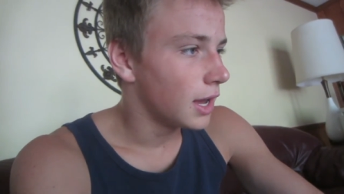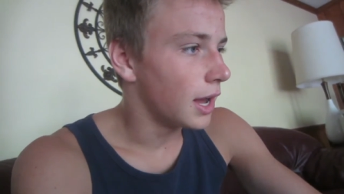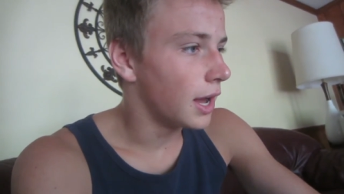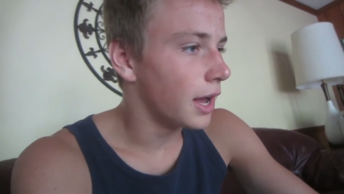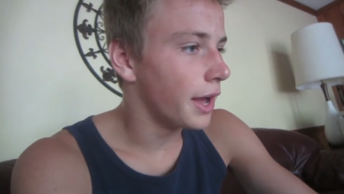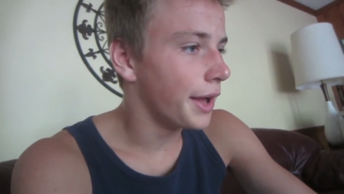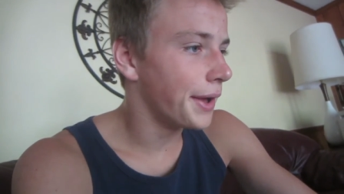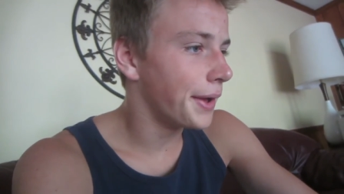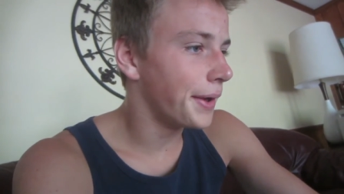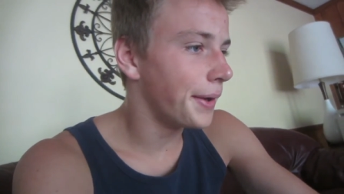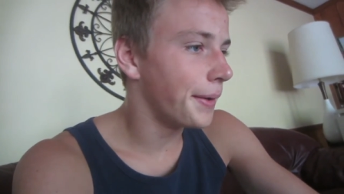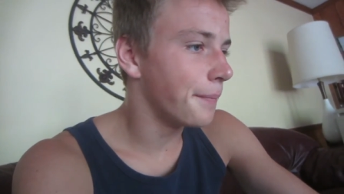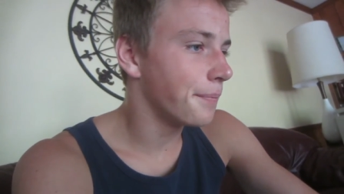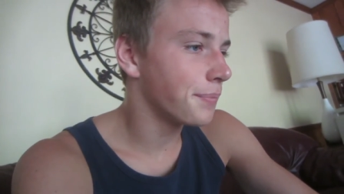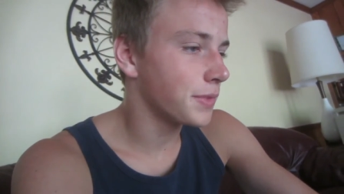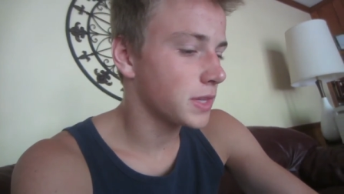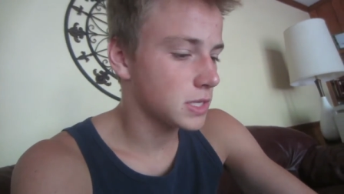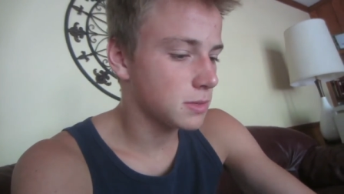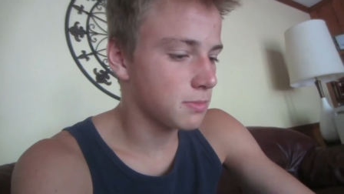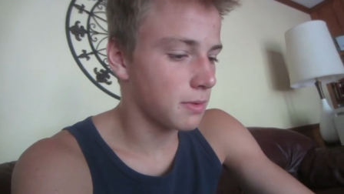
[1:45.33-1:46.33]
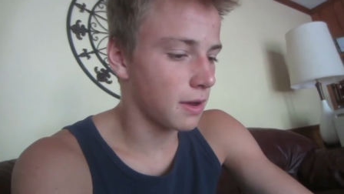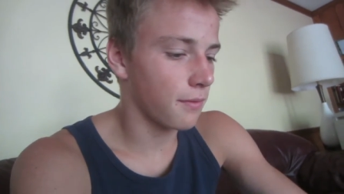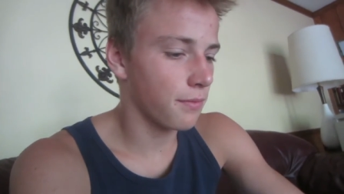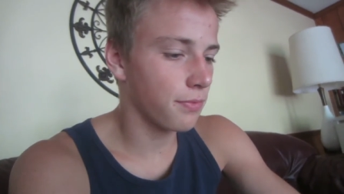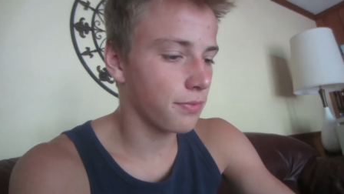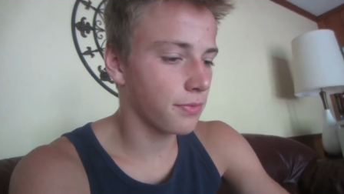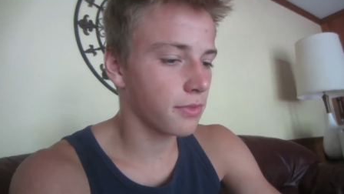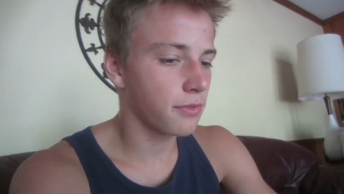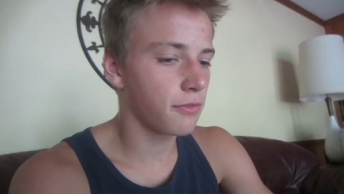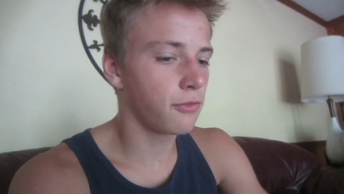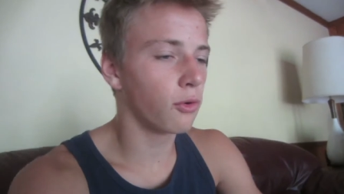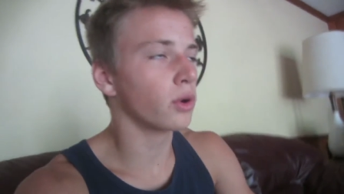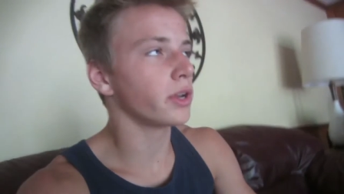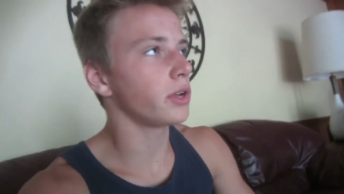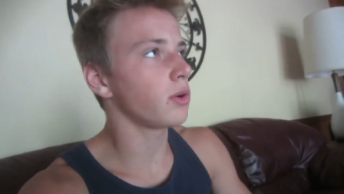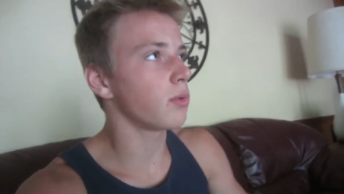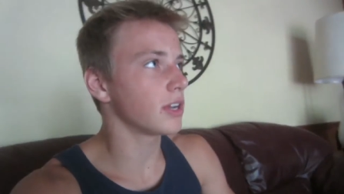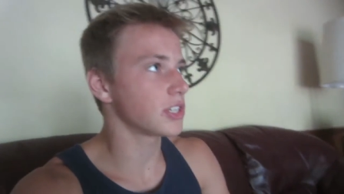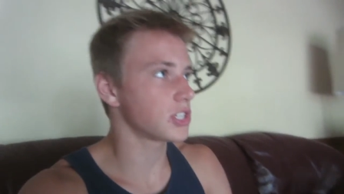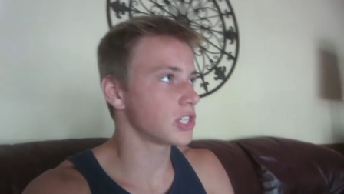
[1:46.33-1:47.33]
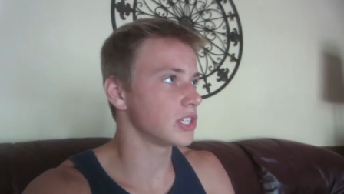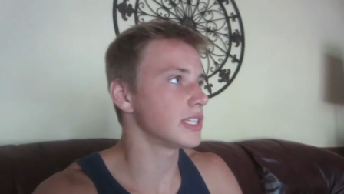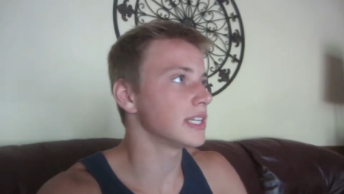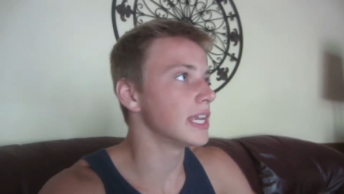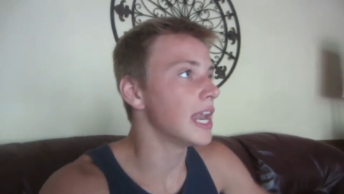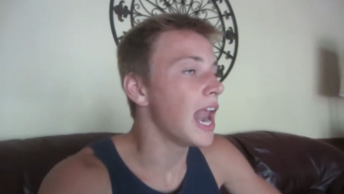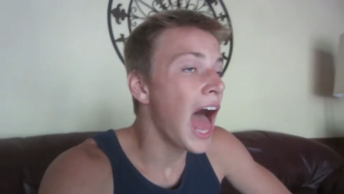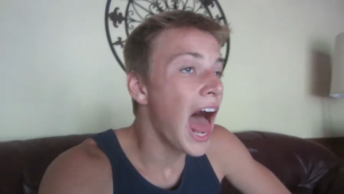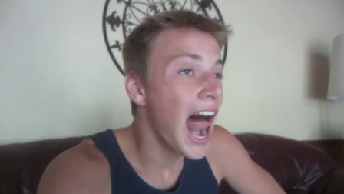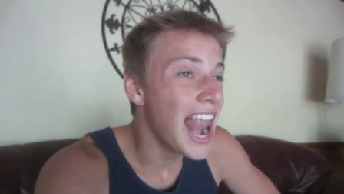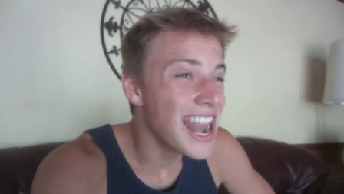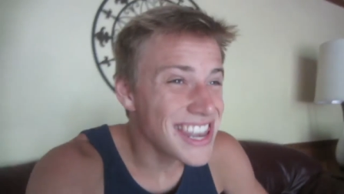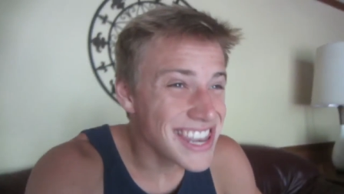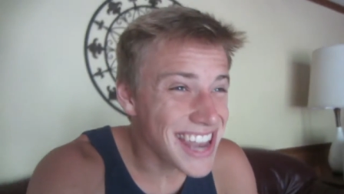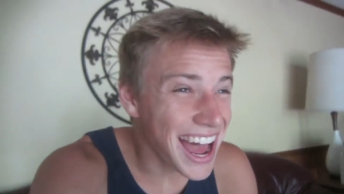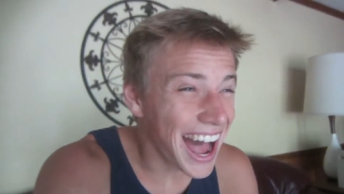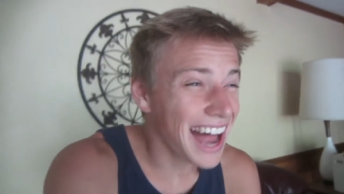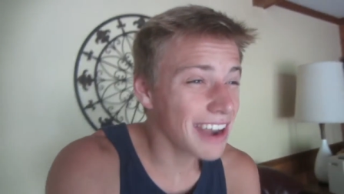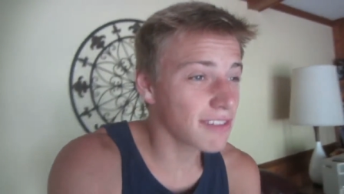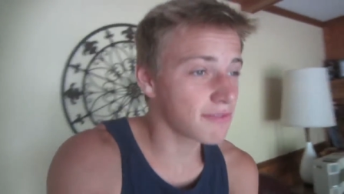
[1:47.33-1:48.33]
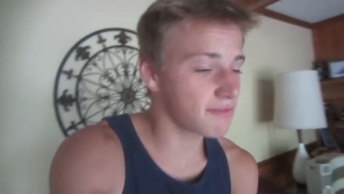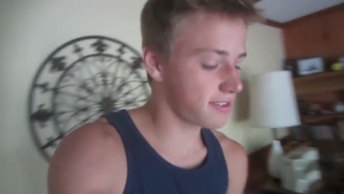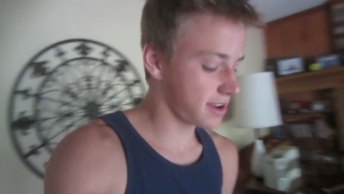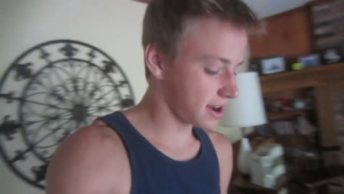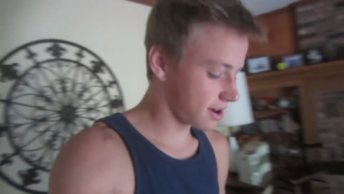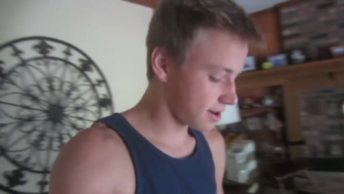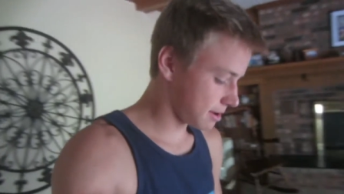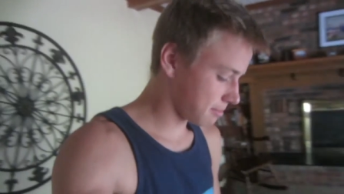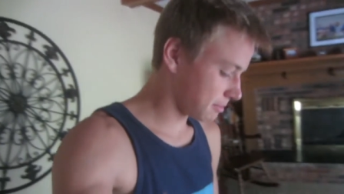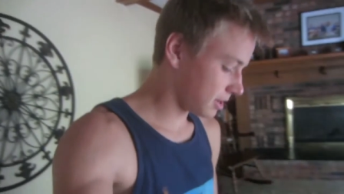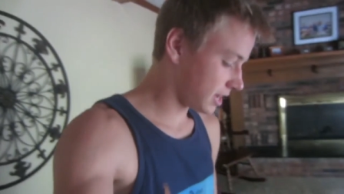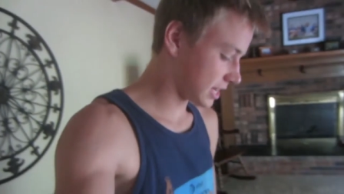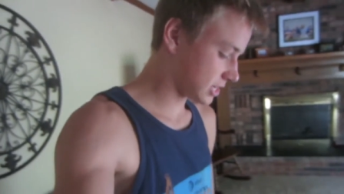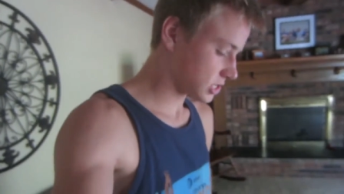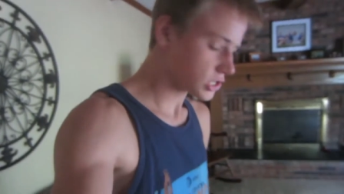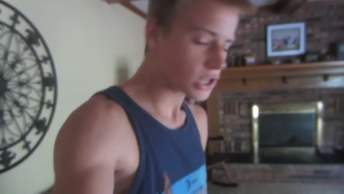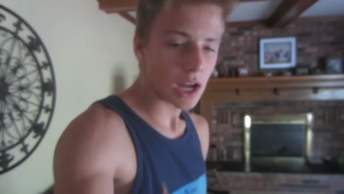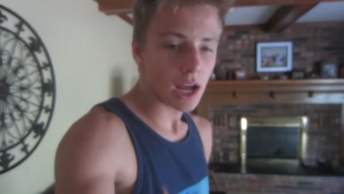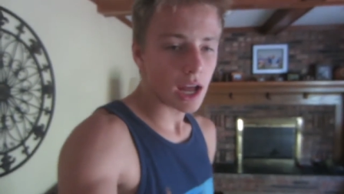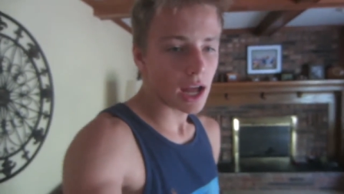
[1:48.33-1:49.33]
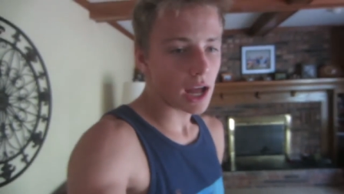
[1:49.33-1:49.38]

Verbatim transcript: Um, it's about 40 questions and not very much.